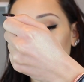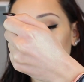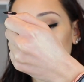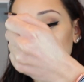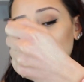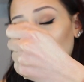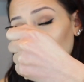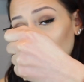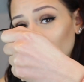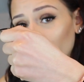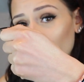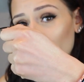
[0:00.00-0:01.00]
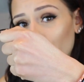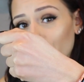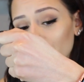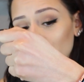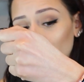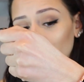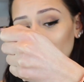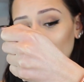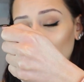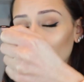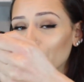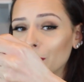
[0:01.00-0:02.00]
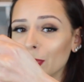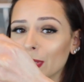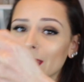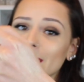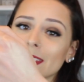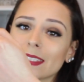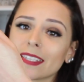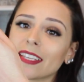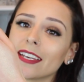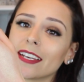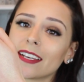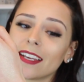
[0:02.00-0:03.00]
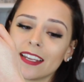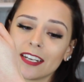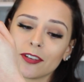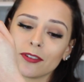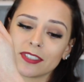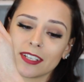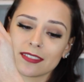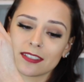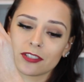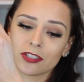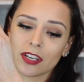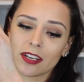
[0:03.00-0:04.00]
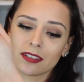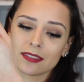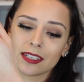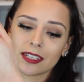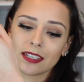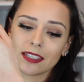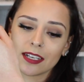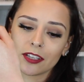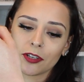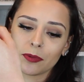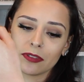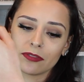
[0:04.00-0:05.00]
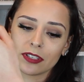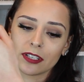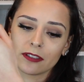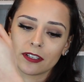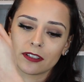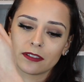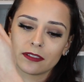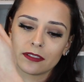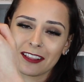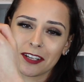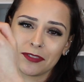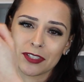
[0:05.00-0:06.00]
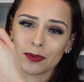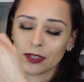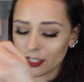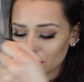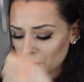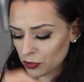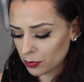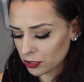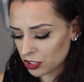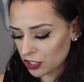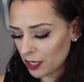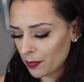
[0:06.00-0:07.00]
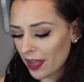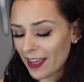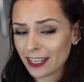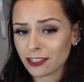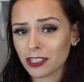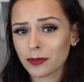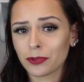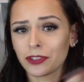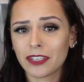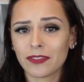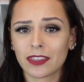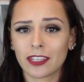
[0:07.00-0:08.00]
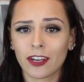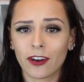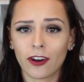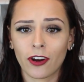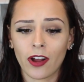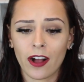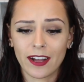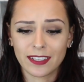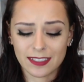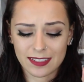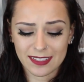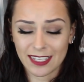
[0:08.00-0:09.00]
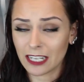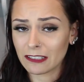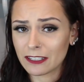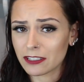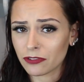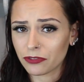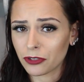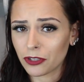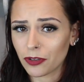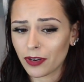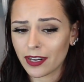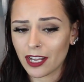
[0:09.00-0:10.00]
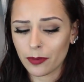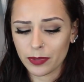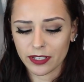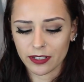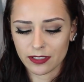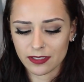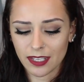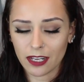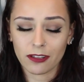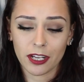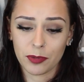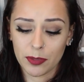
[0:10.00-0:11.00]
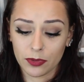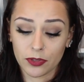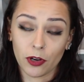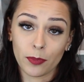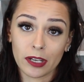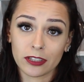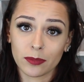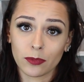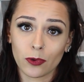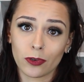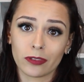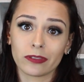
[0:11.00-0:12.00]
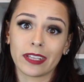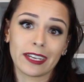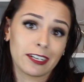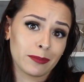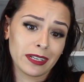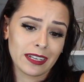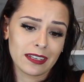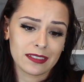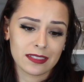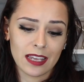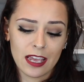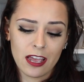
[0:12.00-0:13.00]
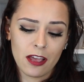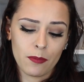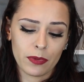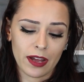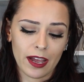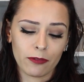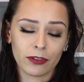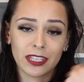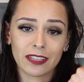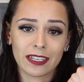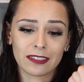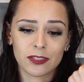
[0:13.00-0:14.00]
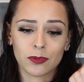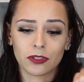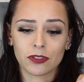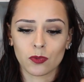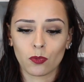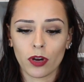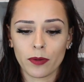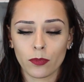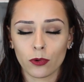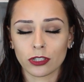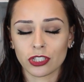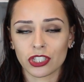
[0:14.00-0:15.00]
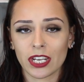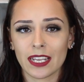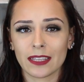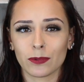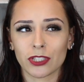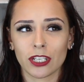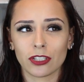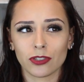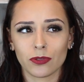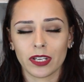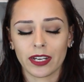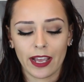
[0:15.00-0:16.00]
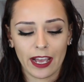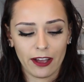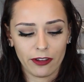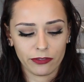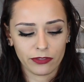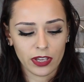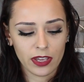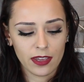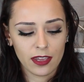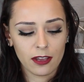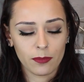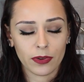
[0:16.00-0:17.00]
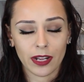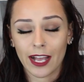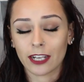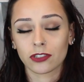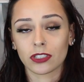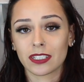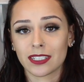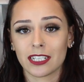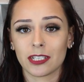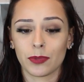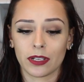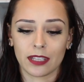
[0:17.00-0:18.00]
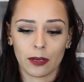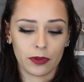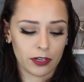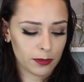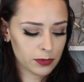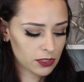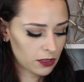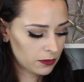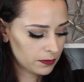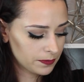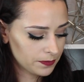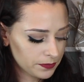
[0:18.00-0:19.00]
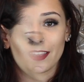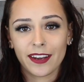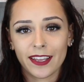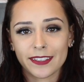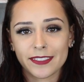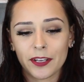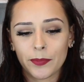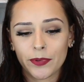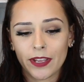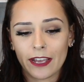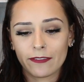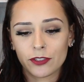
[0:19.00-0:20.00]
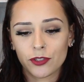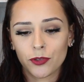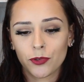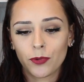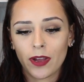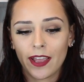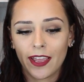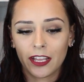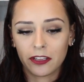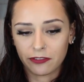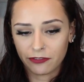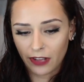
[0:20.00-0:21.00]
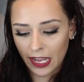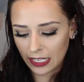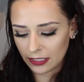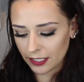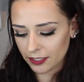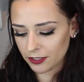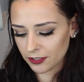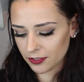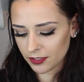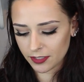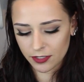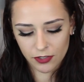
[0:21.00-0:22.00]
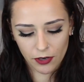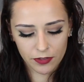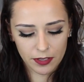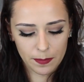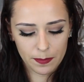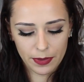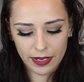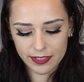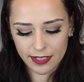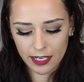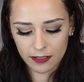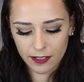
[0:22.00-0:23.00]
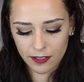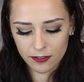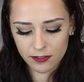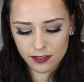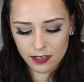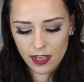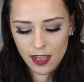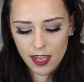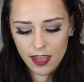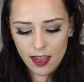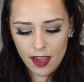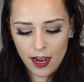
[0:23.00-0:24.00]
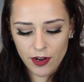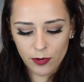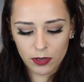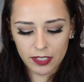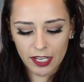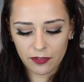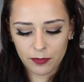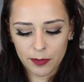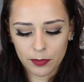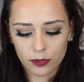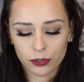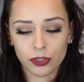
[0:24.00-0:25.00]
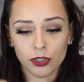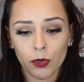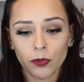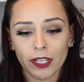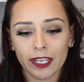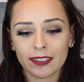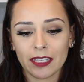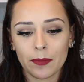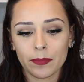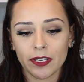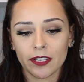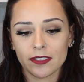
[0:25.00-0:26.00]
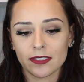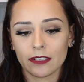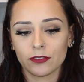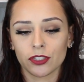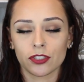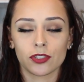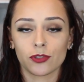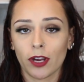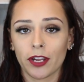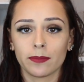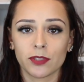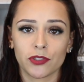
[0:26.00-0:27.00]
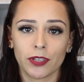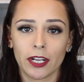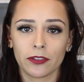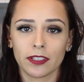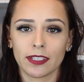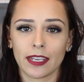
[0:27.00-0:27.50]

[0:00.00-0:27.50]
subtle, but it's really cool because it's like an iridescent shade. It's like a yellowy vanilla. I love this one, and it's super cheap. I actually believe that they're on sale on Sephora right now because not a lot of people know about them or like them, I guess. But I really like this one. There's one more shade which I do not have, but I actually intend to pick that one up. So next up we have two E.L.F. highlighters. These are the baked highlighters. I know a lot of people don't like them because they've just tried them straight out the